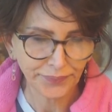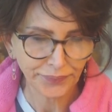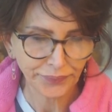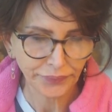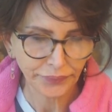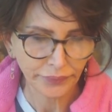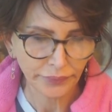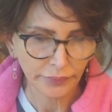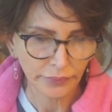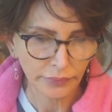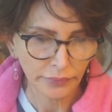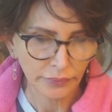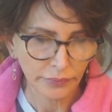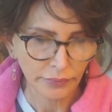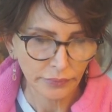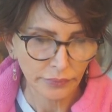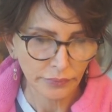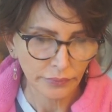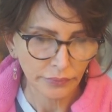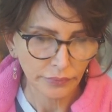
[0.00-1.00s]

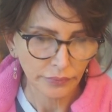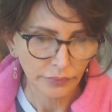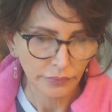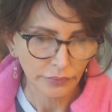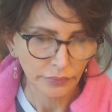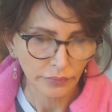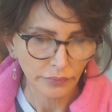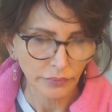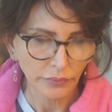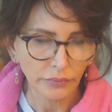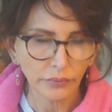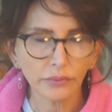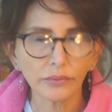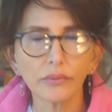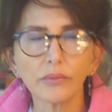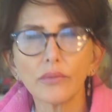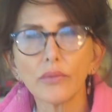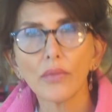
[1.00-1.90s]
Nothing is said.